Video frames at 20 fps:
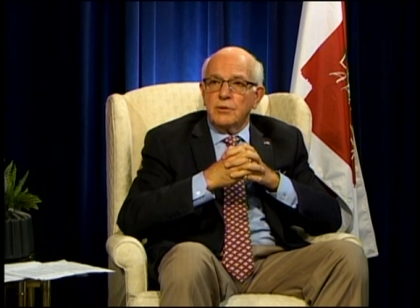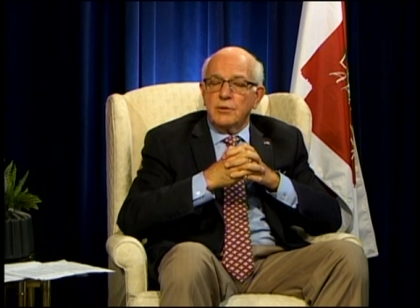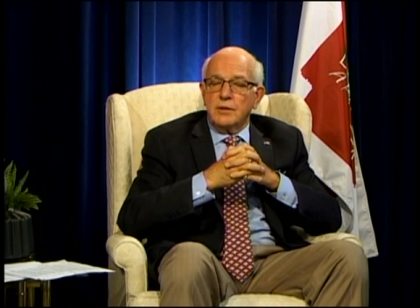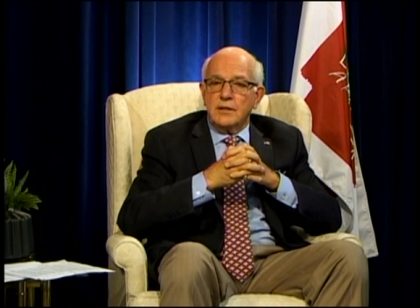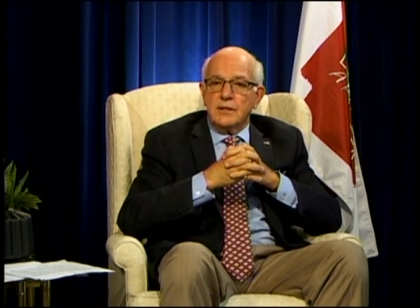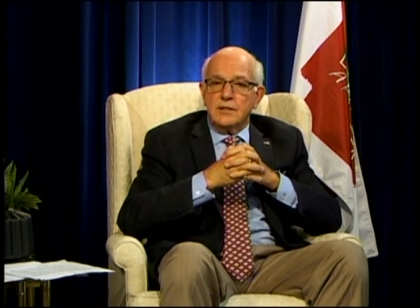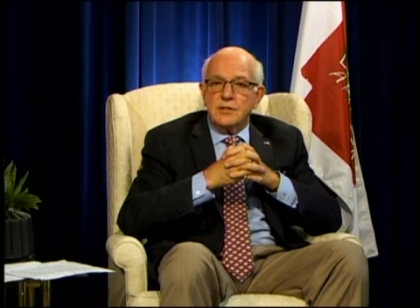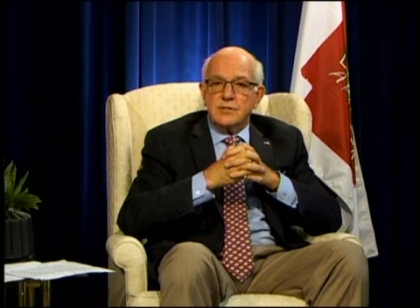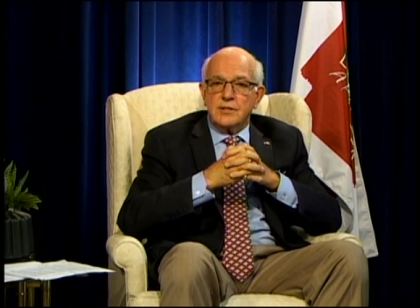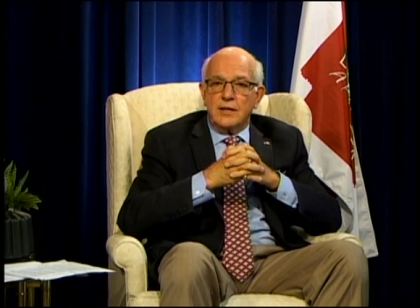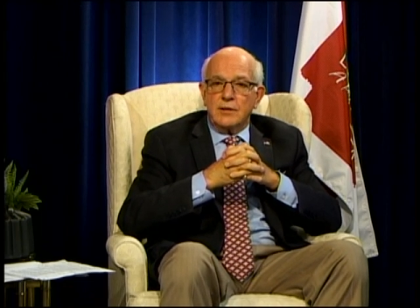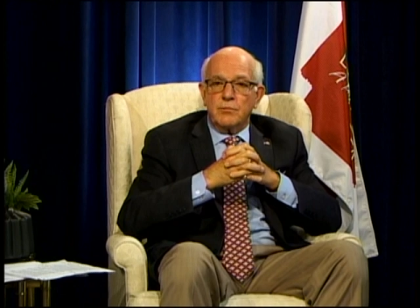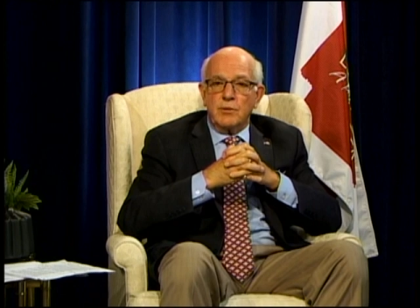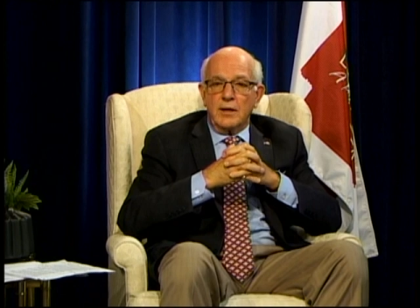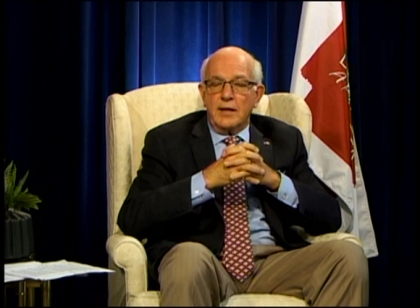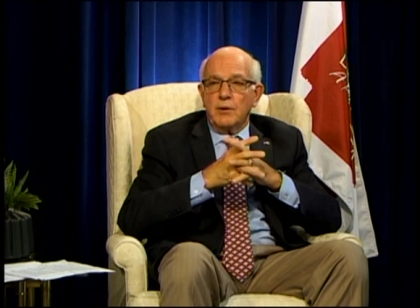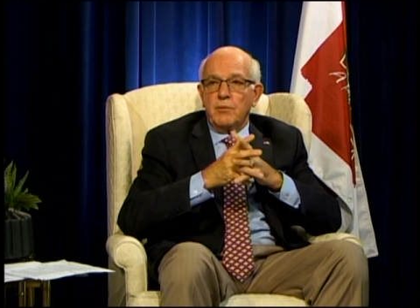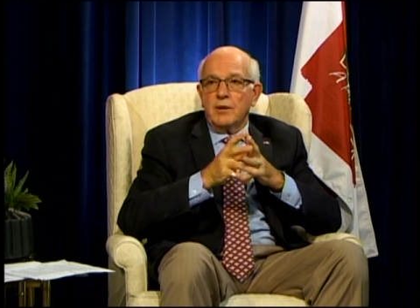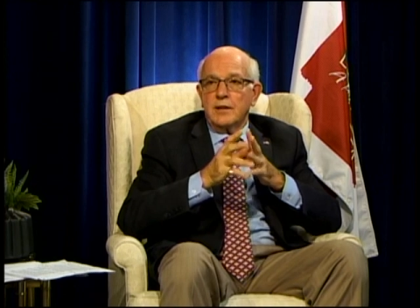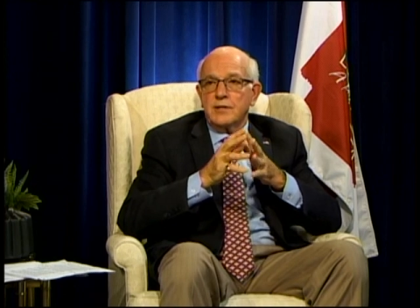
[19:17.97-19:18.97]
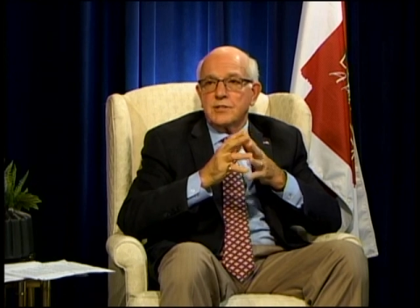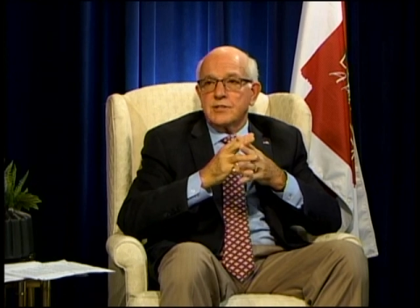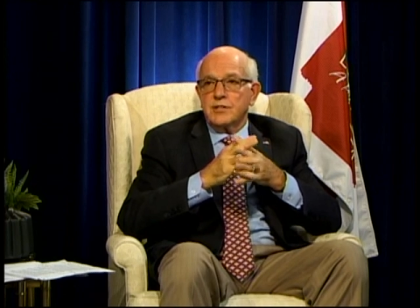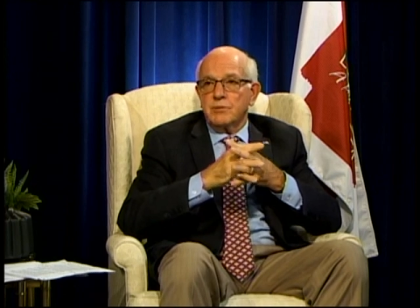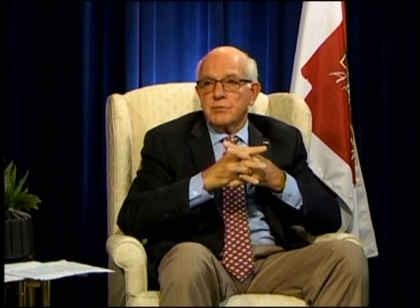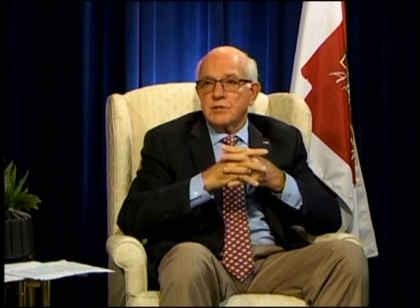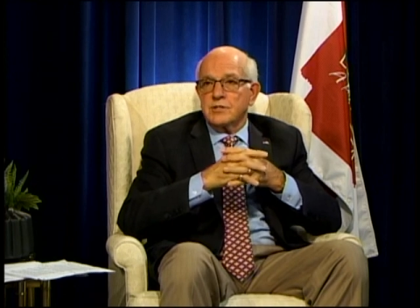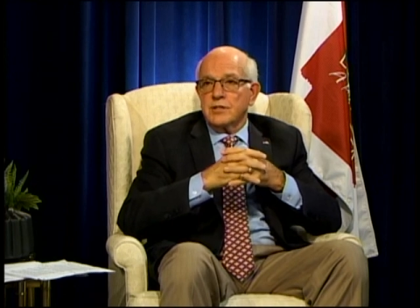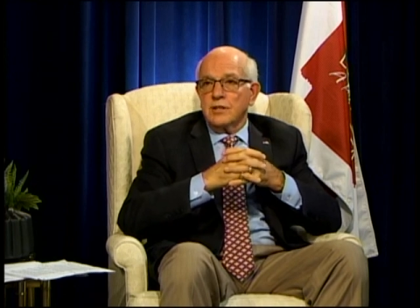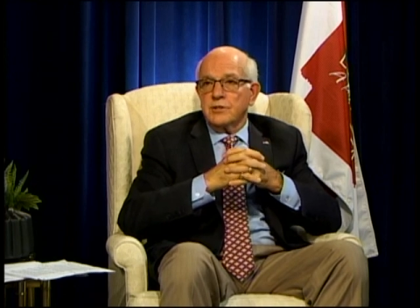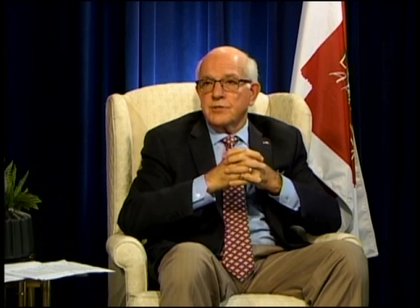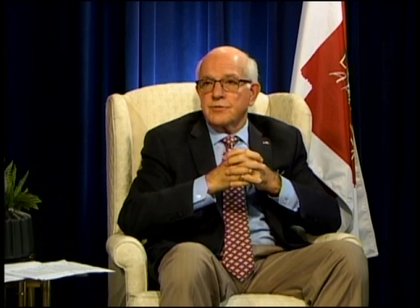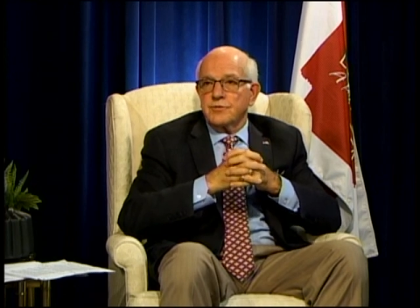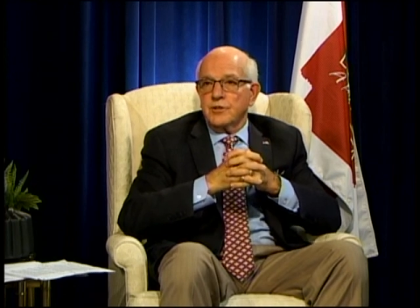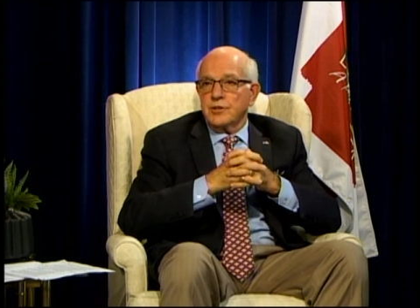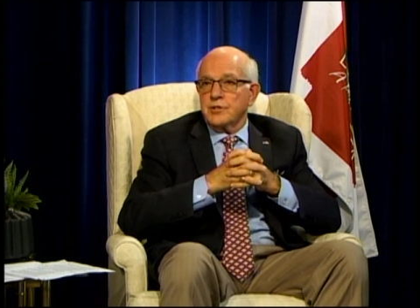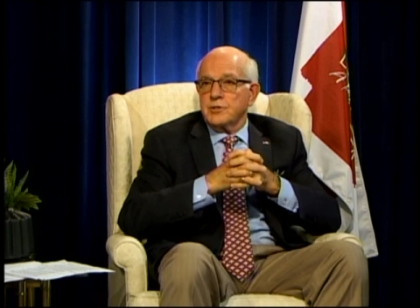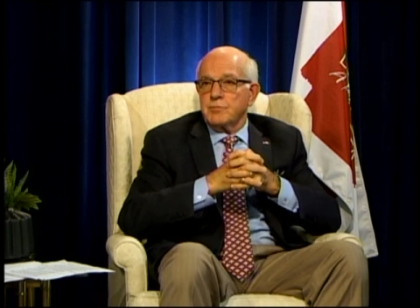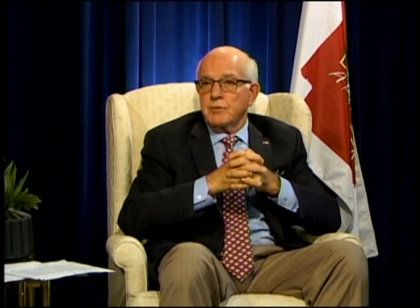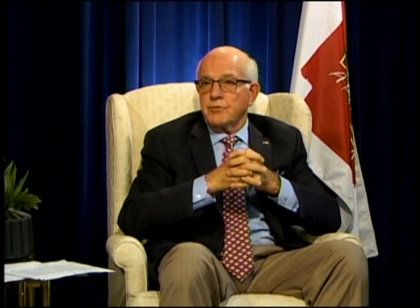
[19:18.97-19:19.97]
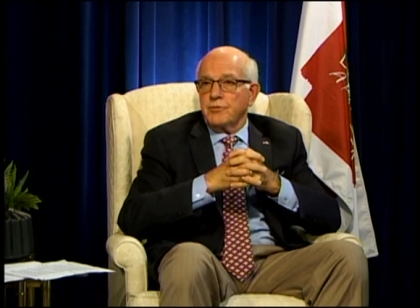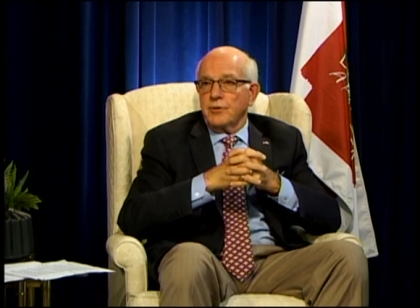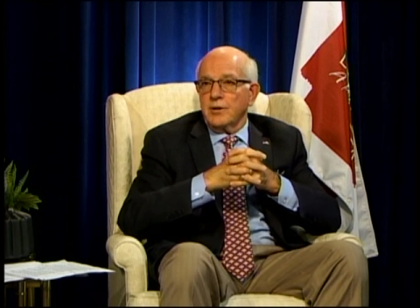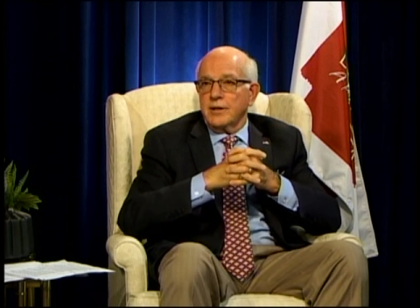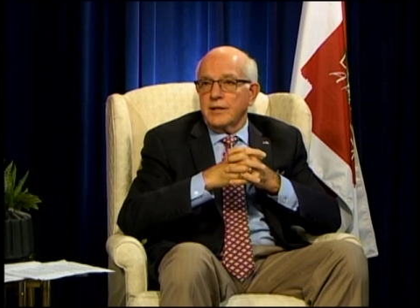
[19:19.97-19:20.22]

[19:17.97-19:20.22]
And he said, well, I want to see results first before